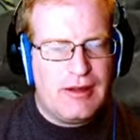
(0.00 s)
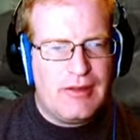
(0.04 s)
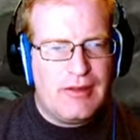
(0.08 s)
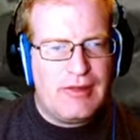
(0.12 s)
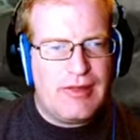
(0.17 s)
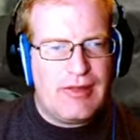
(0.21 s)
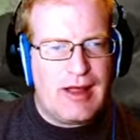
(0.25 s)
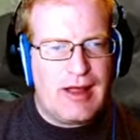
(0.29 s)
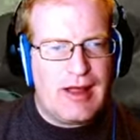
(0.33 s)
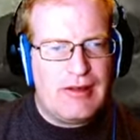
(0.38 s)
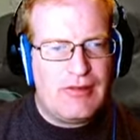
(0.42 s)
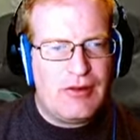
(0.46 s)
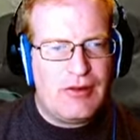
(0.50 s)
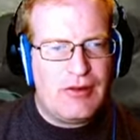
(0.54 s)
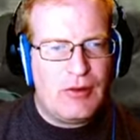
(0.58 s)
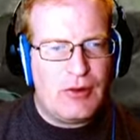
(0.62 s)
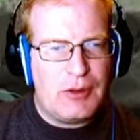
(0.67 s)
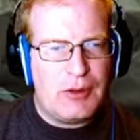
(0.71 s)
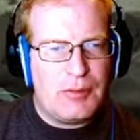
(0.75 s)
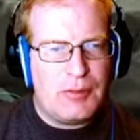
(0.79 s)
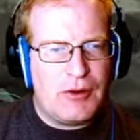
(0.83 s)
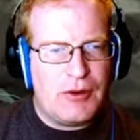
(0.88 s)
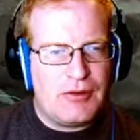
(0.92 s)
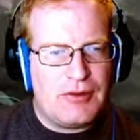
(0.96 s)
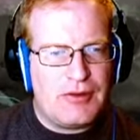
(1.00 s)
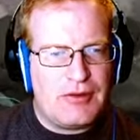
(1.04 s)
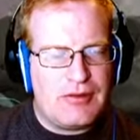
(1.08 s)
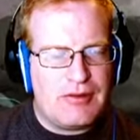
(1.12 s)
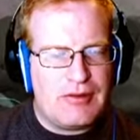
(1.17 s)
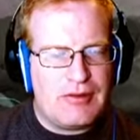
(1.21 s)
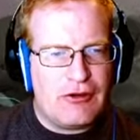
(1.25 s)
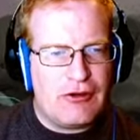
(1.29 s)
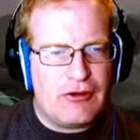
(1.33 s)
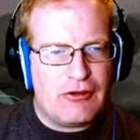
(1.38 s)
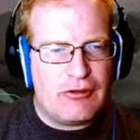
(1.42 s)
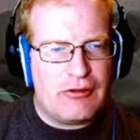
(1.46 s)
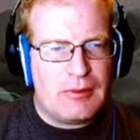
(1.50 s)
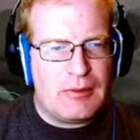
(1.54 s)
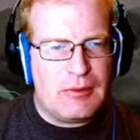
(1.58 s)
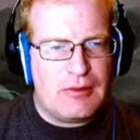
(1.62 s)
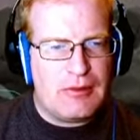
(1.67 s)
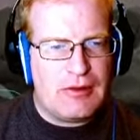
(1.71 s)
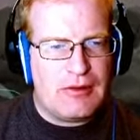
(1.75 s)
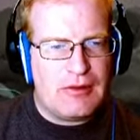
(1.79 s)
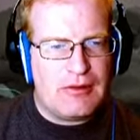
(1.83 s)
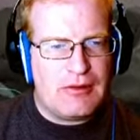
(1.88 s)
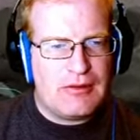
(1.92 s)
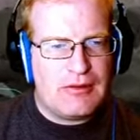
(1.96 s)
That's the only part that scares me with
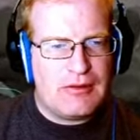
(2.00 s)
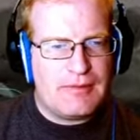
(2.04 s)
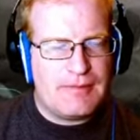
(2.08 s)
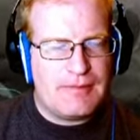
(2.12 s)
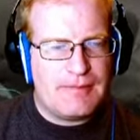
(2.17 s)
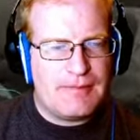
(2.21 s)
this.